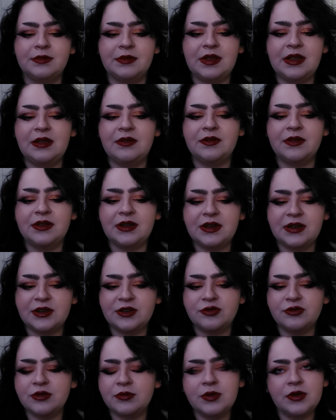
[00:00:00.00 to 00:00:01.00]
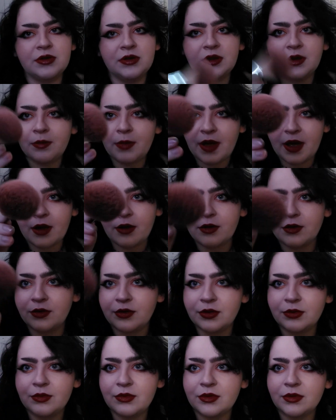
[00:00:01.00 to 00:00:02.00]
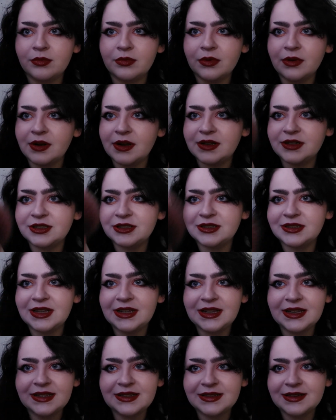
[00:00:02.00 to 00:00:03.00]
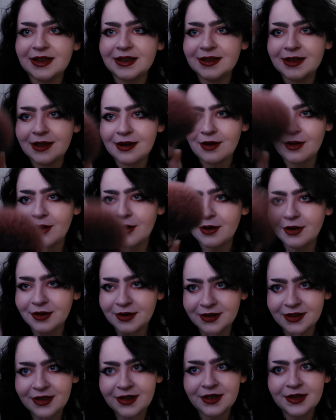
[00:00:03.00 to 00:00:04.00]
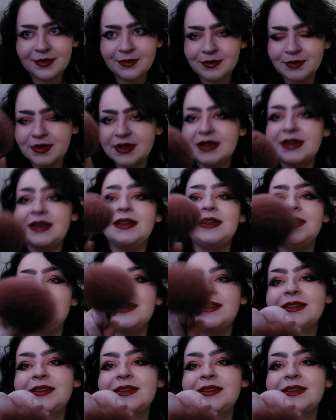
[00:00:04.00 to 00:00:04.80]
evenly distribute the powder through the brush. Like, it's not that hard. Please